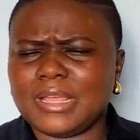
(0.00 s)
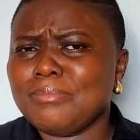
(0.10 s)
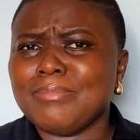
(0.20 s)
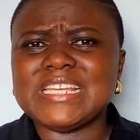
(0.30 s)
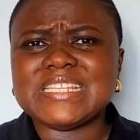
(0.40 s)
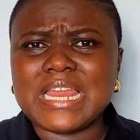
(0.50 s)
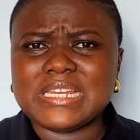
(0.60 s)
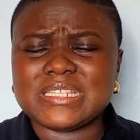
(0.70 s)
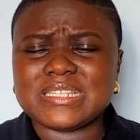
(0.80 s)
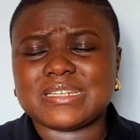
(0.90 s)
My
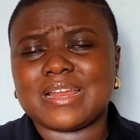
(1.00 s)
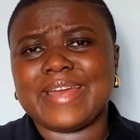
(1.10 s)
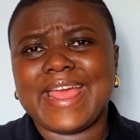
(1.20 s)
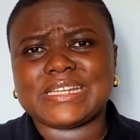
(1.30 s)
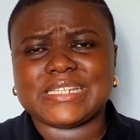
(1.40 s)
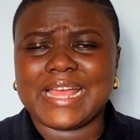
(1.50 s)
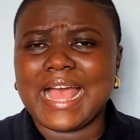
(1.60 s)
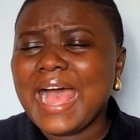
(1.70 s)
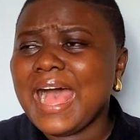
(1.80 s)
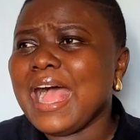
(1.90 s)
sinuses started acting
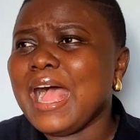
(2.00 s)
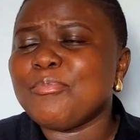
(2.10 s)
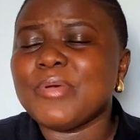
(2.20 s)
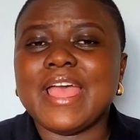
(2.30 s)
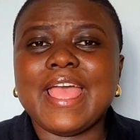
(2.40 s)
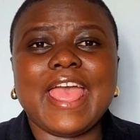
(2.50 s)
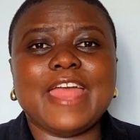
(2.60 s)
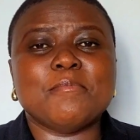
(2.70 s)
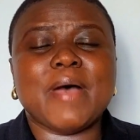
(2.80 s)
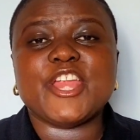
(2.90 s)
up
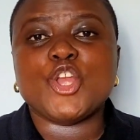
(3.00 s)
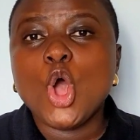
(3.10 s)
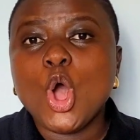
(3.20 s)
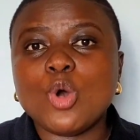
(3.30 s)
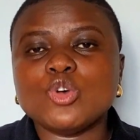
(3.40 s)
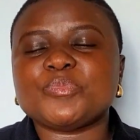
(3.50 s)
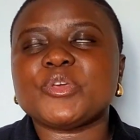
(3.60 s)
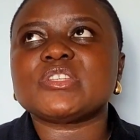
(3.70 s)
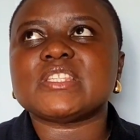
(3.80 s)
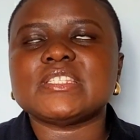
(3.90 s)
and my nose,
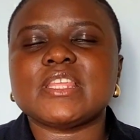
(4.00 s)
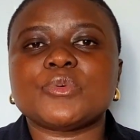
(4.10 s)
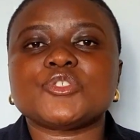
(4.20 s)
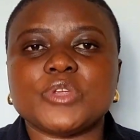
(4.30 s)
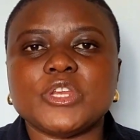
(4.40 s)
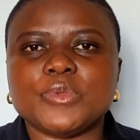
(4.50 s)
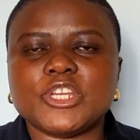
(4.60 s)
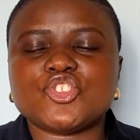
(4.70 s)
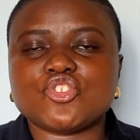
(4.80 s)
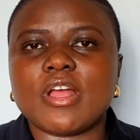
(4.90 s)
because this thing was really,
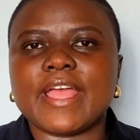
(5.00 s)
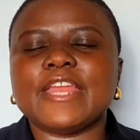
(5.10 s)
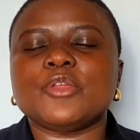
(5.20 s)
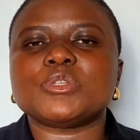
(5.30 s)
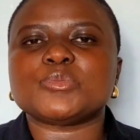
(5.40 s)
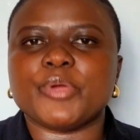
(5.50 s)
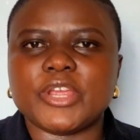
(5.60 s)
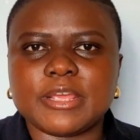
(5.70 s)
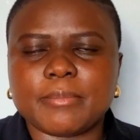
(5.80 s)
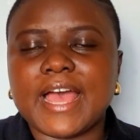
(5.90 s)
really strong and it was
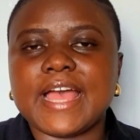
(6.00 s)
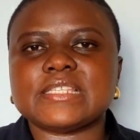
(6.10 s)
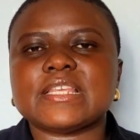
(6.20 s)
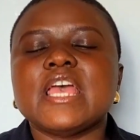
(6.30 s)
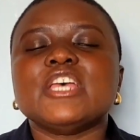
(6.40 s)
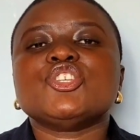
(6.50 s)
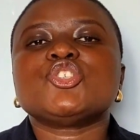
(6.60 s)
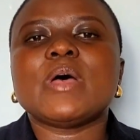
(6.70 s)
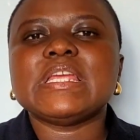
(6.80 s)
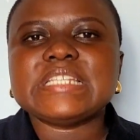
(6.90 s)
burning my eyes.
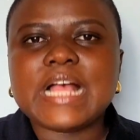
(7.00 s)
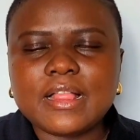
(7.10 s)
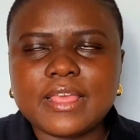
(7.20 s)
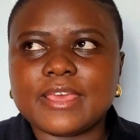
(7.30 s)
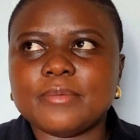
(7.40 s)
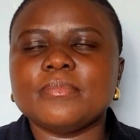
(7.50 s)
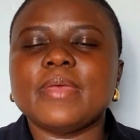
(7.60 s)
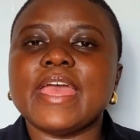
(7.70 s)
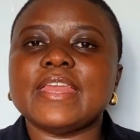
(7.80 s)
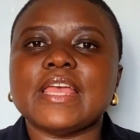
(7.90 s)
So I tell
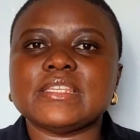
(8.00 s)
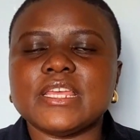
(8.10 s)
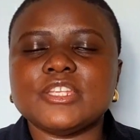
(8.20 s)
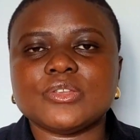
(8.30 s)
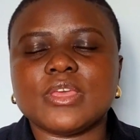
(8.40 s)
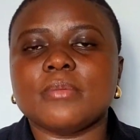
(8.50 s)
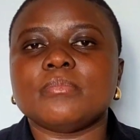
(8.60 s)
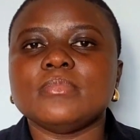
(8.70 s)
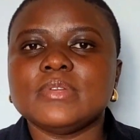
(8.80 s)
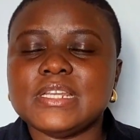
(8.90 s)
him and I say to
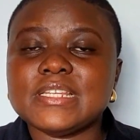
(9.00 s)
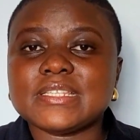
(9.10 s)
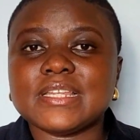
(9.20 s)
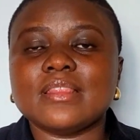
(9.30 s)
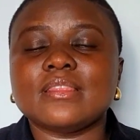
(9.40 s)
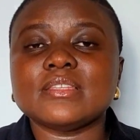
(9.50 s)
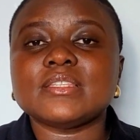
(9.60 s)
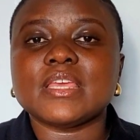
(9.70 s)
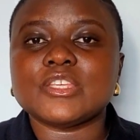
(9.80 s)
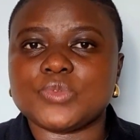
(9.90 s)
him, listen, this
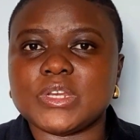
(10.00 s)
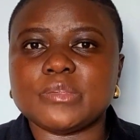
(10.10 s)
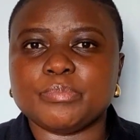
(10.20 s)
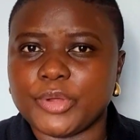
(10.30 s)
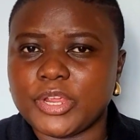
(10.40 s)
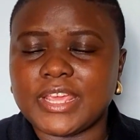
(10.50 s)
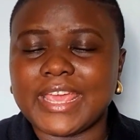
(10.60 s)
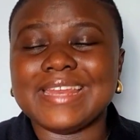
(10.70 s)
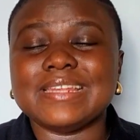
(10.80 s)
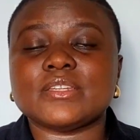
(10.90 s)
thing is really burning
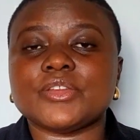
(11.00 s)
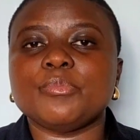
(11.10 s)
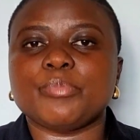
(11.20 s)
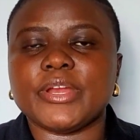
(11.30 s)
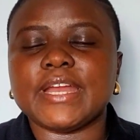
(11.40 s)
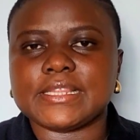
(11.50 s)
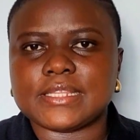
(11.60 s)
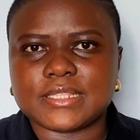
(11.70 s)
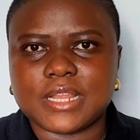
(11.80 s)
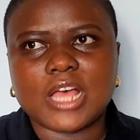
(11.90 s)
and it didn't burn like
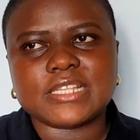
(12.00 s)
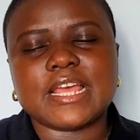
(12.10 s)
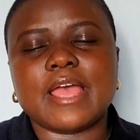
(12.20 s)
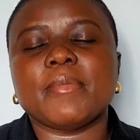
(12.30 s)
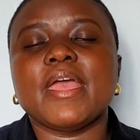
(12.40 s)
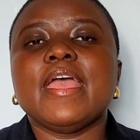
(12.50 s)
this the last time.